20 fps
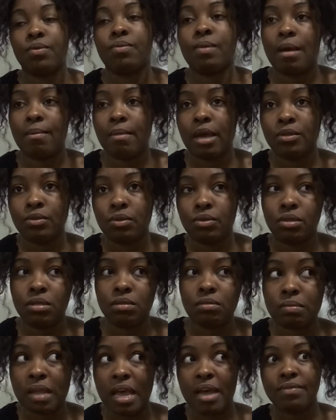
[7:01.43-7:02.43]
i might as well just
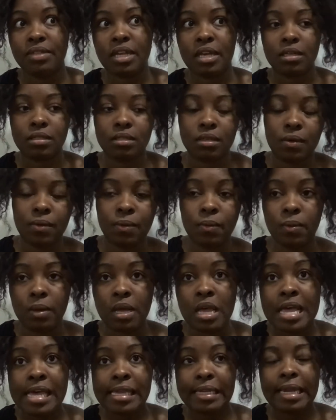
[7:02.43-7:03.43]
have sex cool
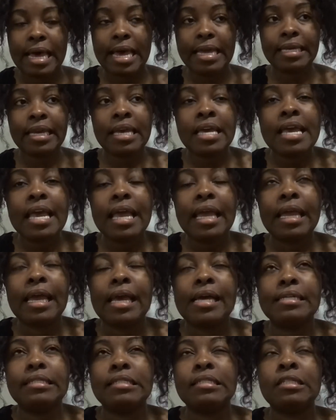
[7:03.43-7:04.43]
like
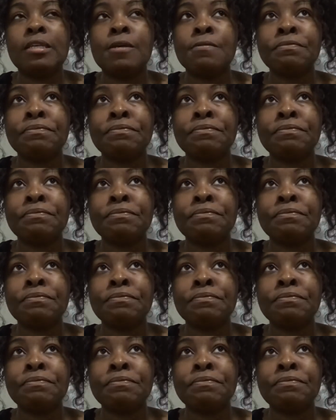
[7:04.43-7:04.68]
and